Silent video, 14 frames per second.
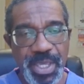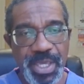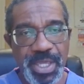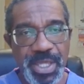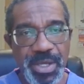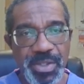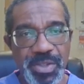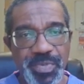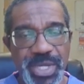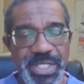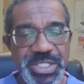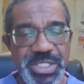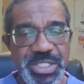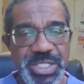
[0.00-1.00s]
Now, the
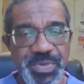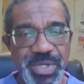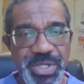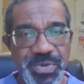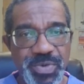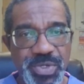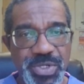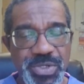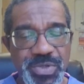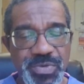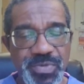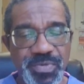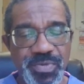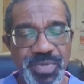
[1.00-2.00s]
patients typically would
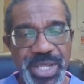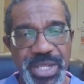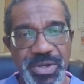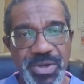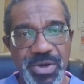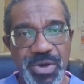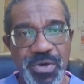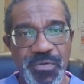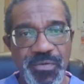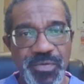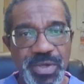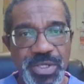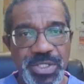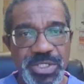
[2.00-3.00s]
complain of
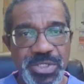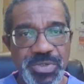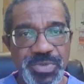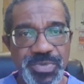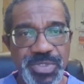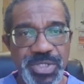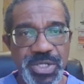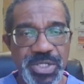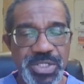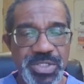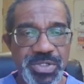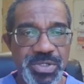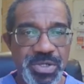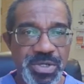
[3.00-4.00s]
symptoms such as
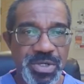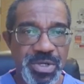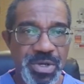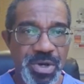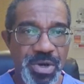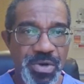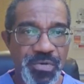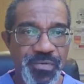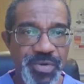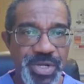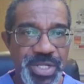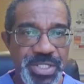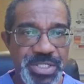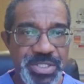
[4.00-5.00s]

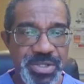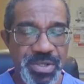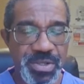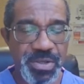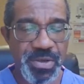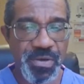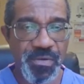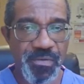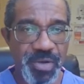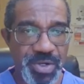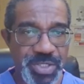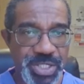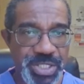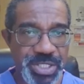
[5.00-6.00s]
orophones,
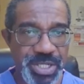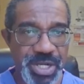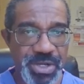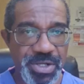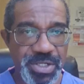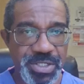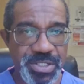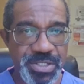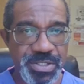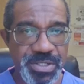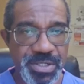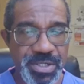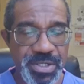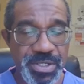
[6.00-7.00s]
fluctuating hearing loss,
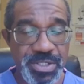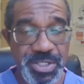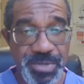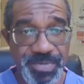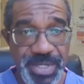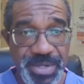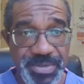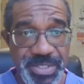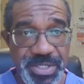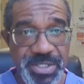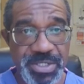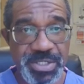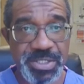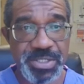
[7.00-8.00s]
sometimes
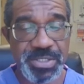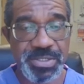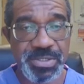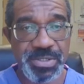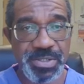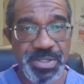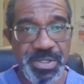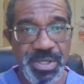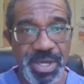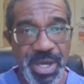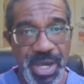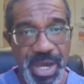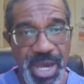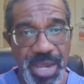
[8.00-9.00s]
tinnitus,
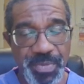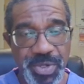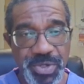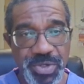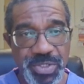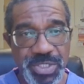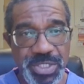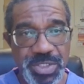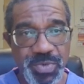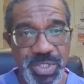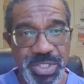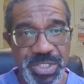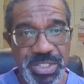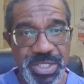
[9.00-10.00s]
hyperacusis,
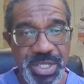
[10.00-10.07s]
which is